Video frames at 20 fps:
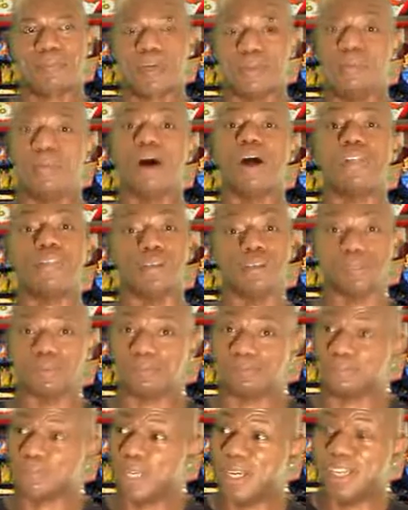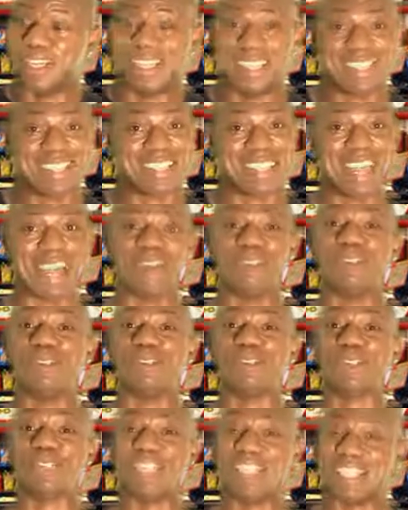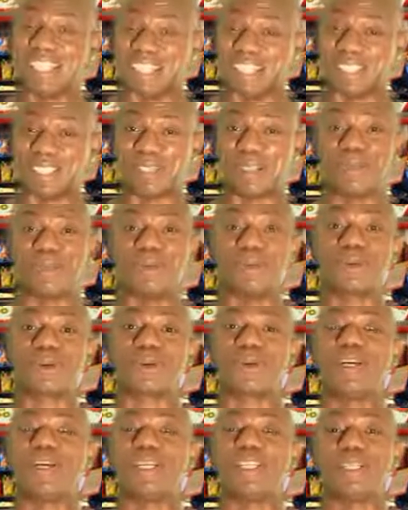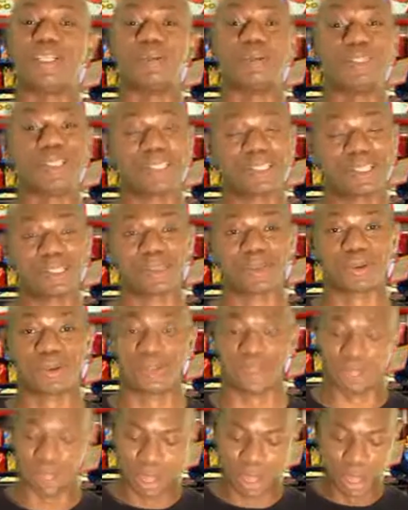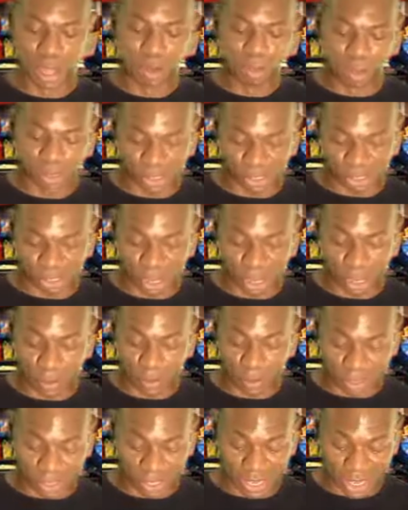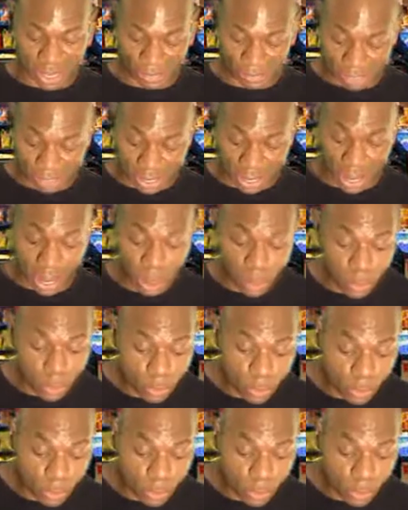Mother, have you seen it? Do you agree? Do you disagree? Put your comments down south.